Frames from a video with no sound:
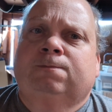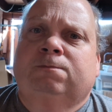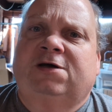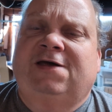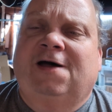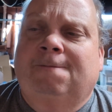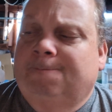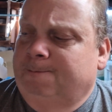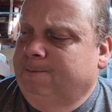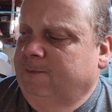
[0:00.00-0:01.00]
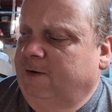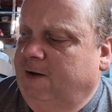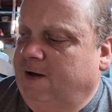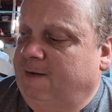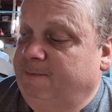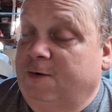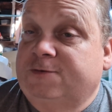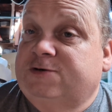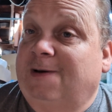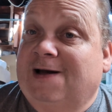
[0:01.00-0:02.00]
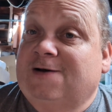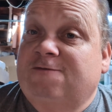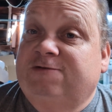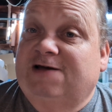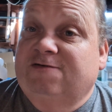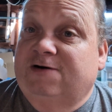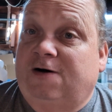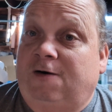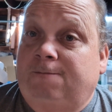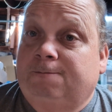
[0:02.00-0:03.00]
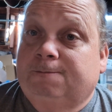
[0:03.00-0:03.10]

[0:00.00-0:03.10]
But yeah, no tobacco flavor at all.